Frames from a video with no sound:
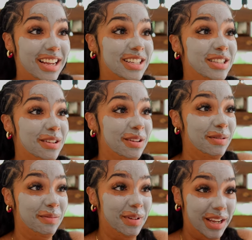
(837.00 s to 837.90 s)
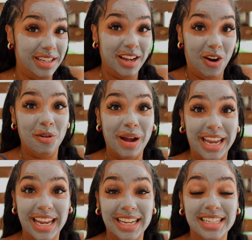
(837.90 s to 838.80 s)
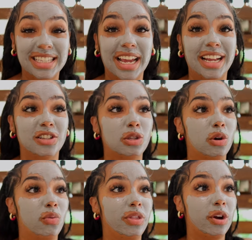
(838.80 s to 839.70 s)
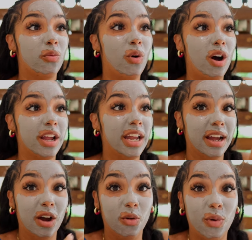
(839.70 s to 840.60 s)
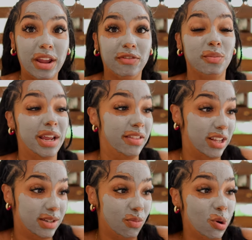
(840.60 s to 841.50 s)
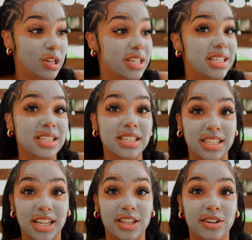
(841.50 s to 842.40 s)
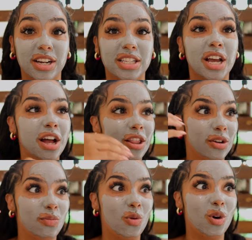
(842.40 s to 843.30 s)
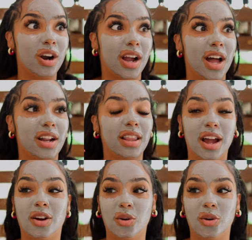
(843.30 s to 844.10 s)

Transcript: is it are my kids and so when they're walking away from me and the more distance that there is the more kind of like